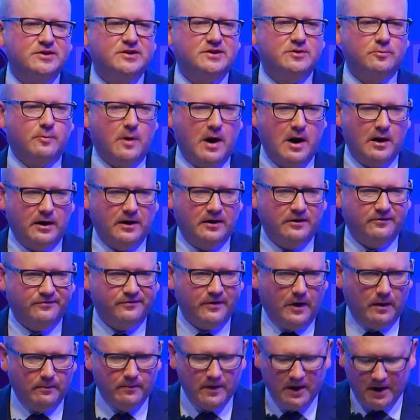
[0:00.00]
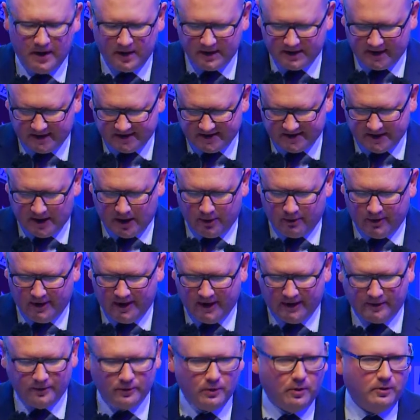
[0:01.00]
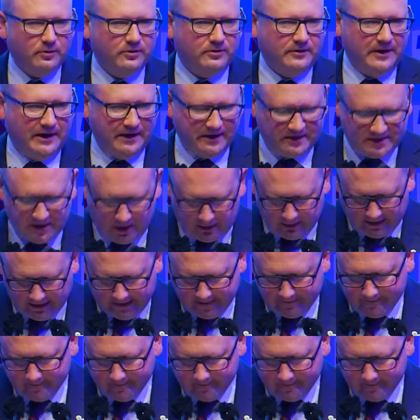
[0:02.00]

to Ireland from Kayseri and Northern Anatolia.